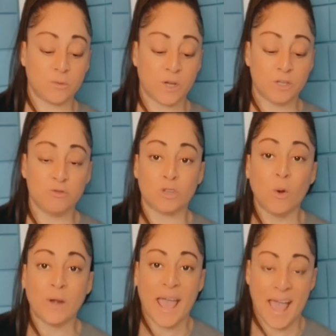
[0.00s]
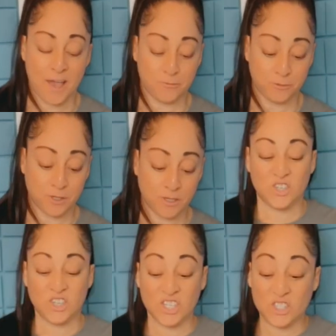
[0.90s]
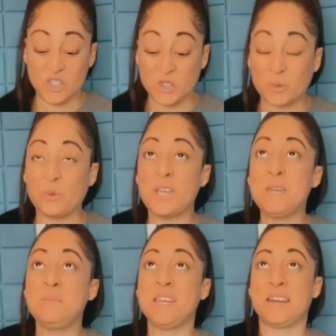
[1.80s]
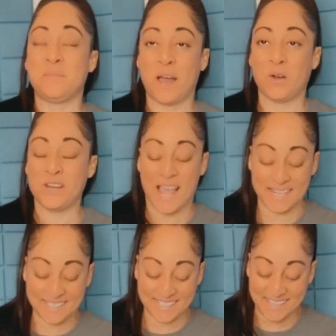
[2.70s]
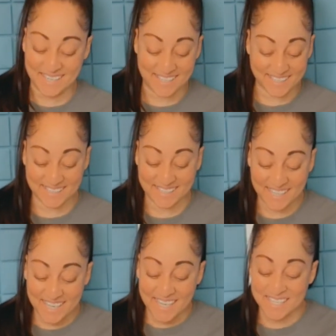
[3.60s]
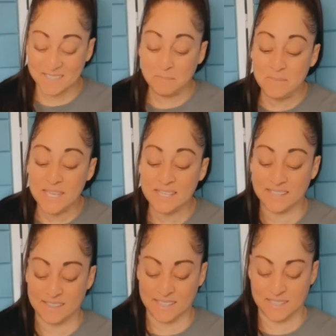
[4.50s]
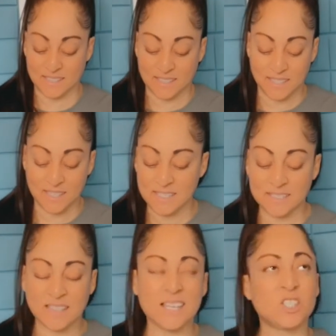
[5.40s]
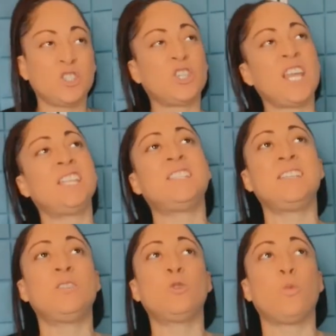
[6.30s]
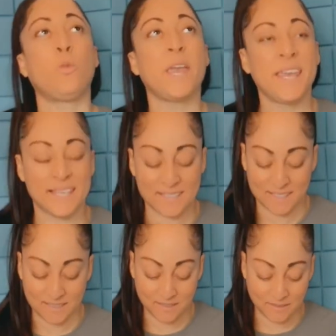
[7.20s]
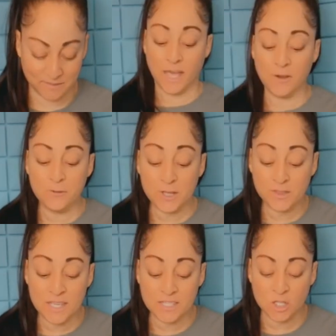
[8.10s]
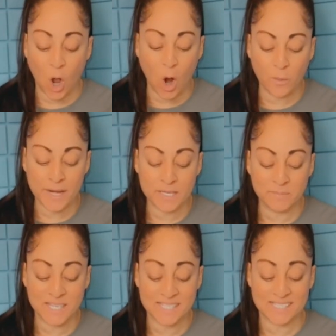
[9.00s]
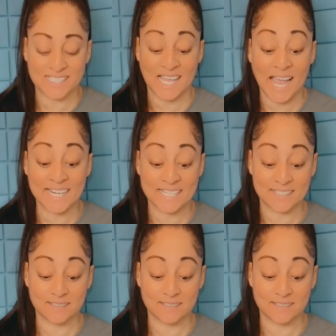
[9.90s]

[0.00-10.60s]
what you don't have. Just dreaming about nice things is meaningless. It is like chasing the wind. Everything has already been decided.